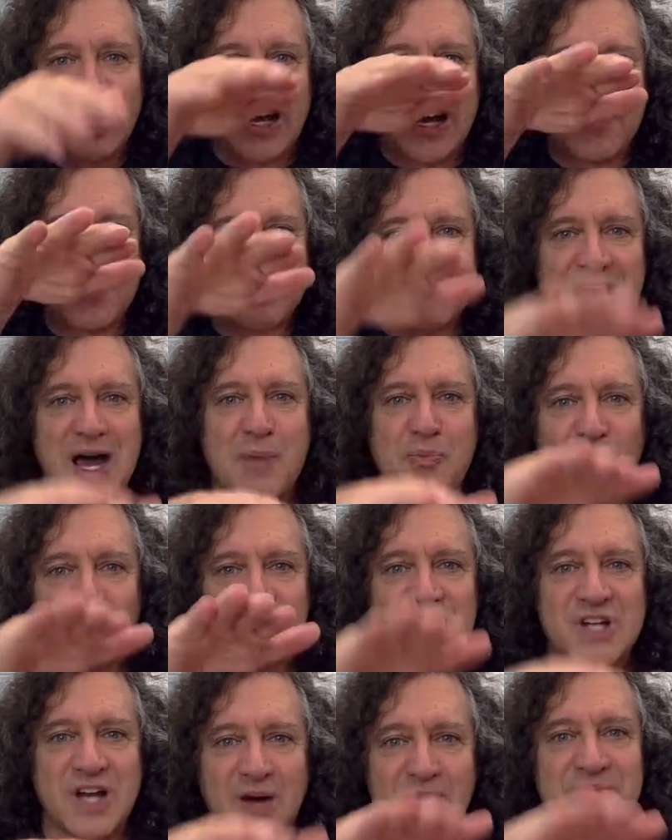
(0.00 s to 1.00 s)
and the top will
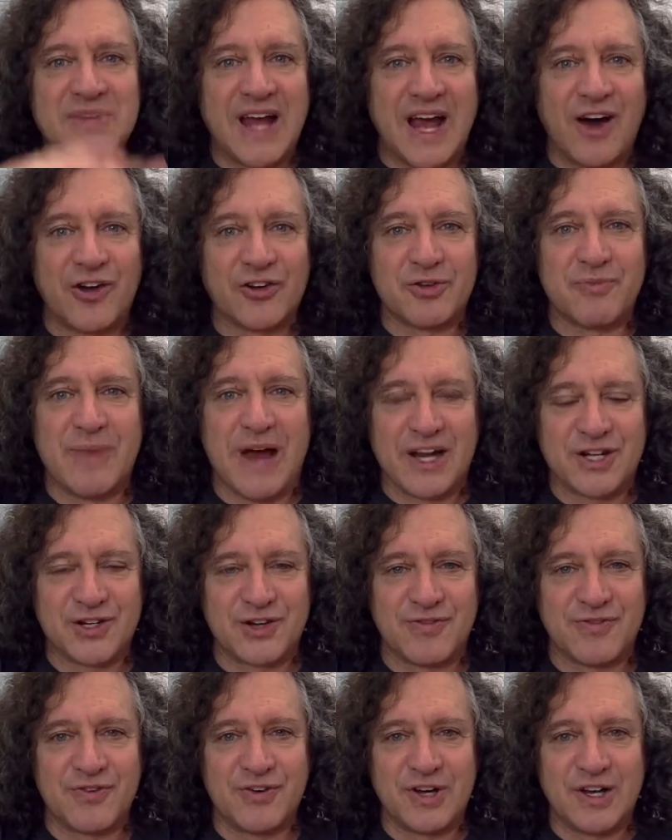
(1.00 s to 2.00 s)
just come down to match your
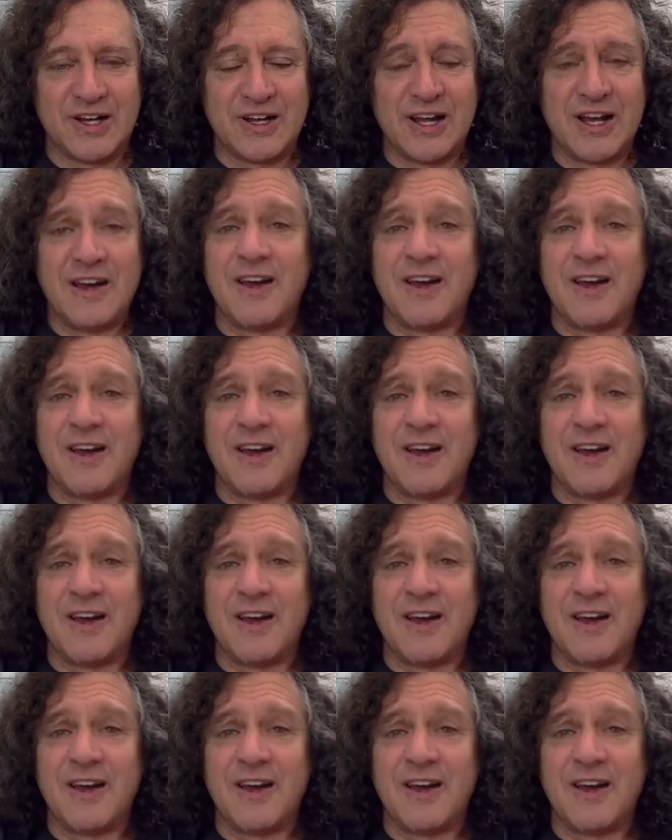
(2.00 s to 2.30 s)
foot.